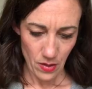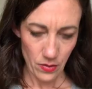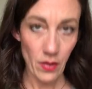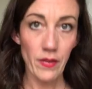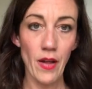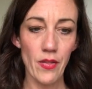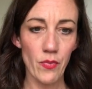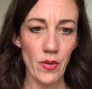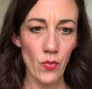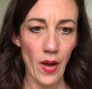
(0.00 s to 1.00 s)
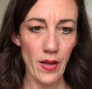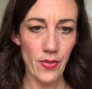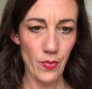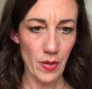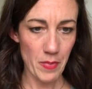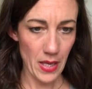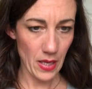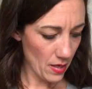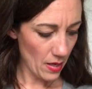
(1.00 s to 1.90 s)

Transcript: So I've got 3 red, 3 pink,